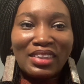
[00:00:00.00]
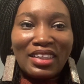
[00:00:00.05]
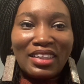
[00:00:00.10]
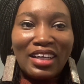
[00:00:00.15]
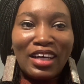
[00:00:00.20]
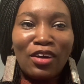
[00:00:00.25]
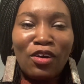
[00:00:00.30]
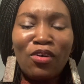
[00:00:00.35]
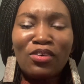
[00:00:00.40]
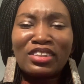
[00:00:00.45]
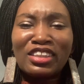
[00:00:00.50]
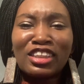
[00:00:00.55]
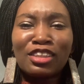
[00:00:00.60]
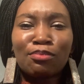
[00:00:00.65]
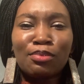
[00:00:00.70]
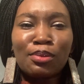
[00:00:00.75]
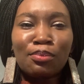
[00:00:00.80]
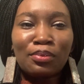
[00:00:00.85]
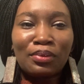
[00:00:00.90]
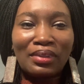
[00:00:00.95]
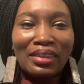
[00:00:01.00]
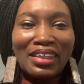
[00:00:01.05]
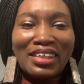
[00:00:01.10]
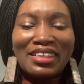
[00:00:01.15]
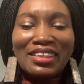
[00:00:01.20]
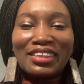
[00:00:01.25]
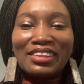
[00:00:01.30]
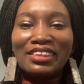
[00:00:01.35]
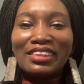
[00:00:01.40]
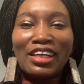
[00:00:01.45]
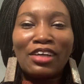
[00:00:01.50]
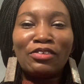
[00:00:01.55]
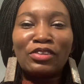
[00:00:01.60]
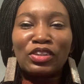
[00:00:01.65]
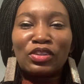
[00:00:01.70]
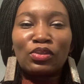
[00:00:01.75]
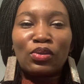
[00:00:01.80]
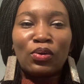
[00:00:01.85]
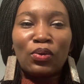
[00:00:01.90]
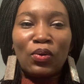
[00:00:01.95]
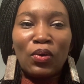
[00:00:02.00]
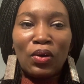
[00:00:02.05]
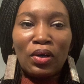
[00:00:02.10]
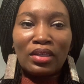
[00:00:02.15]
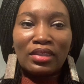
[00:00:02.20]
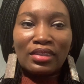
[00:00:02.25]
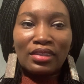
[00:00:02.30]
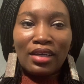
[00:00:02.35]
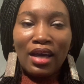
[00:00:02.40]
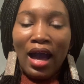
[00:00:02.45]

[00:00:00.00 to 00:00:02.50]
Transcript: Like all these people thinking there is no God.